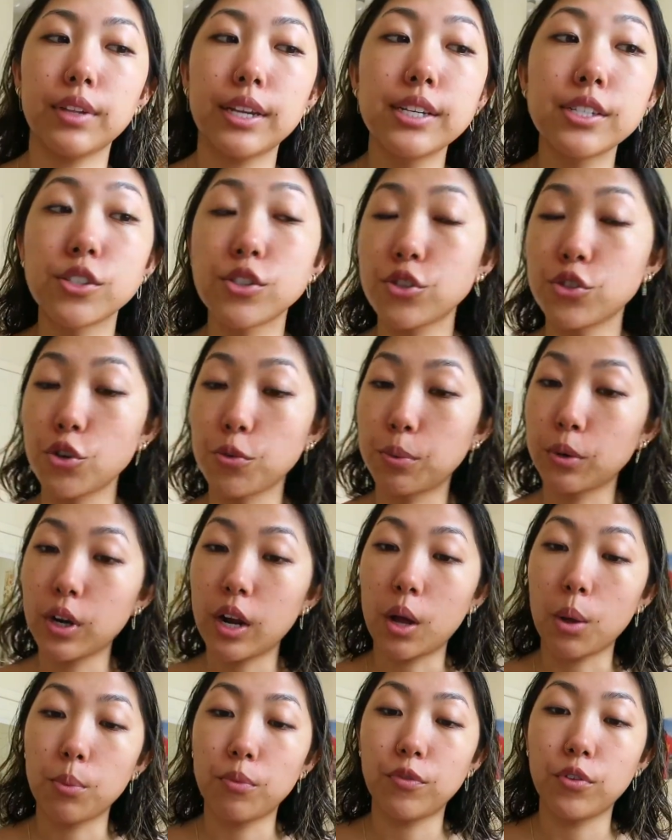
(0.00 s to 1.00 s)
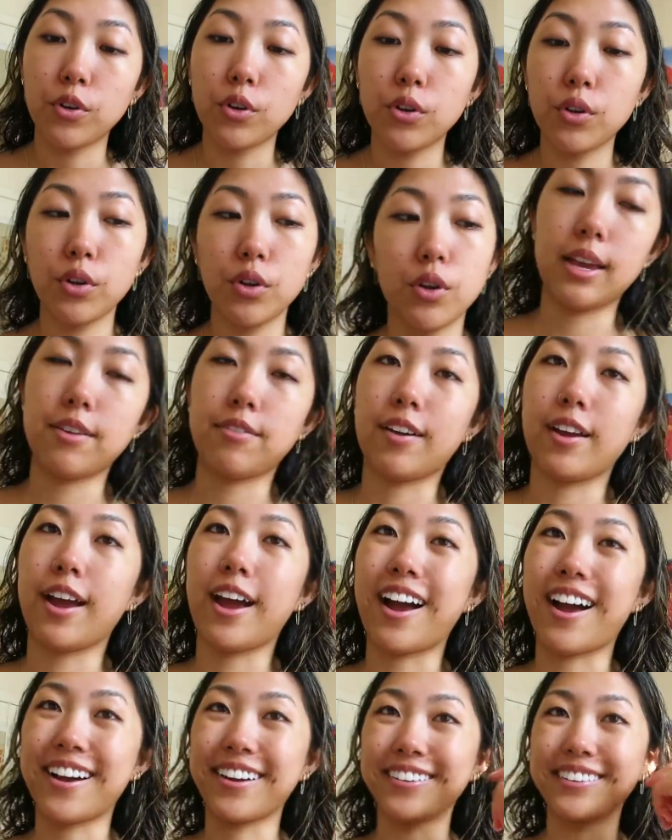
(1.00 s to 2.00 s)
is super helpful. If I
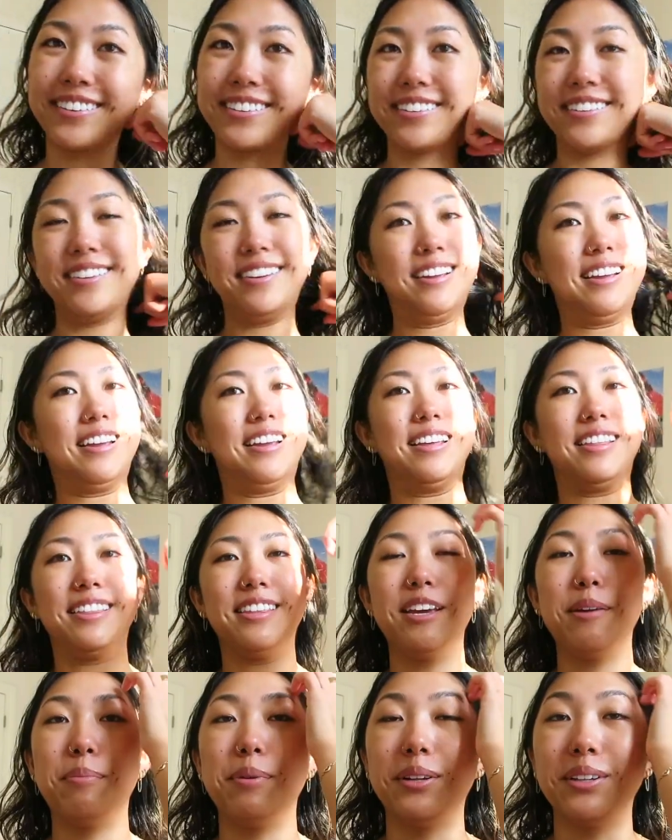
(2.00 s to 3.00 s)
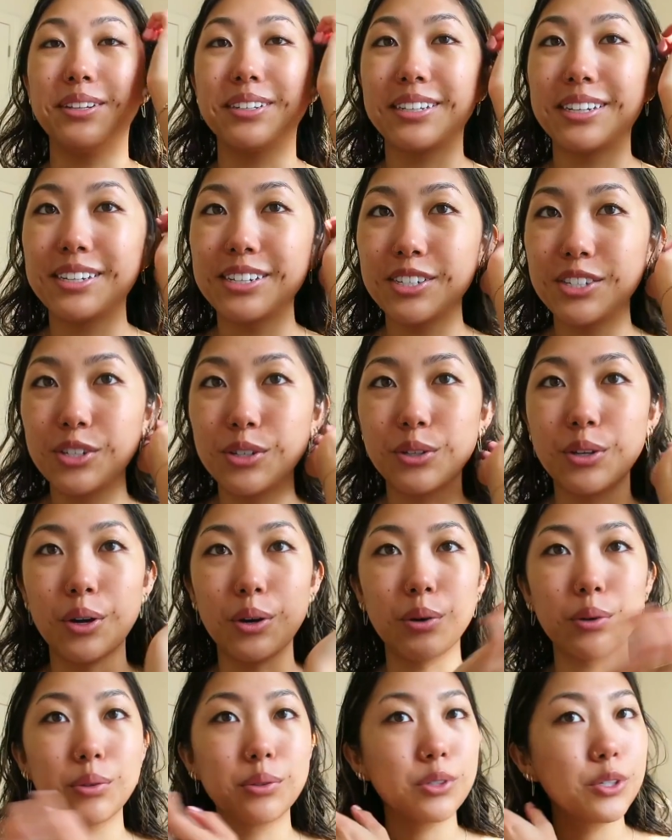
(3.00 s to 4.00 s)
had the ability to
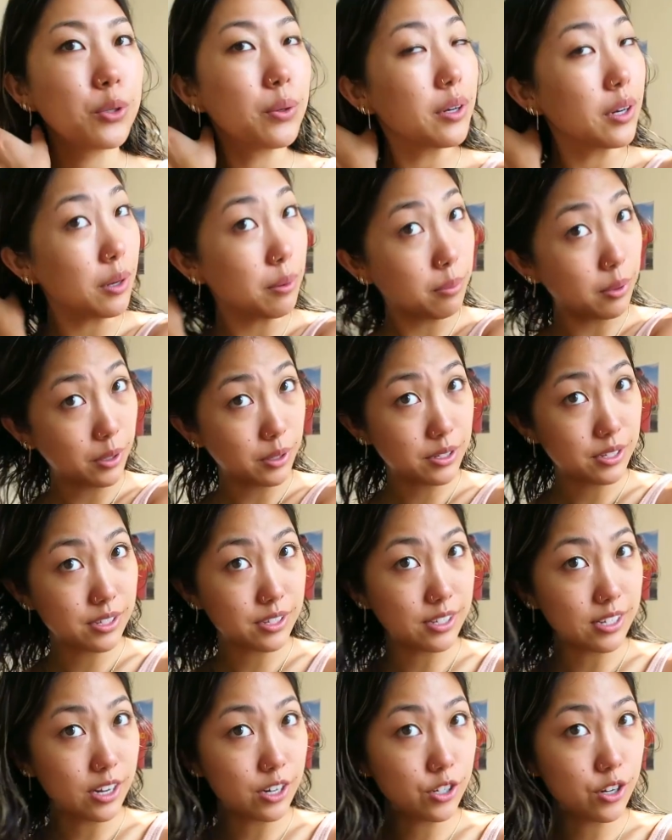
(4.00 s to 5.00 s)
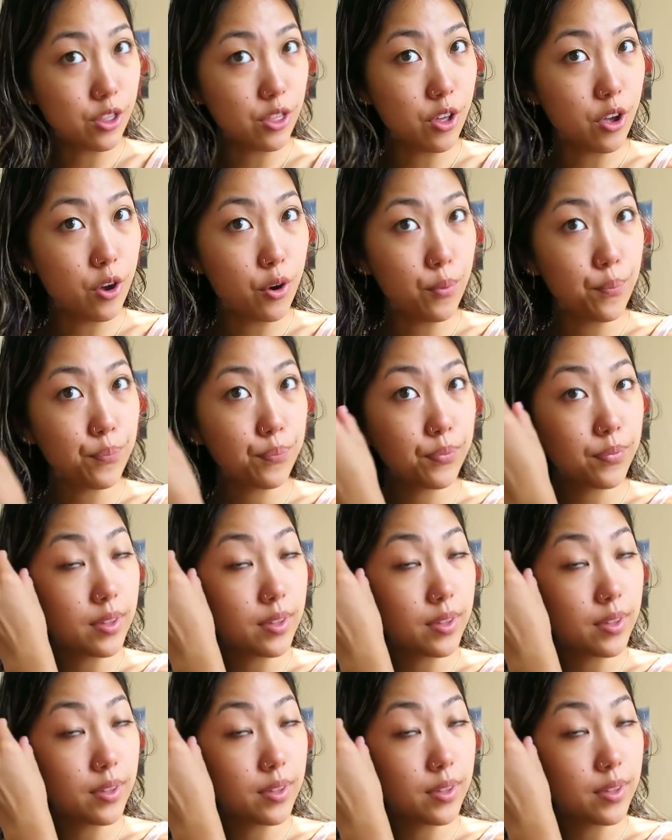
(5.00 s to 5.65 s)
go to an in-person session though,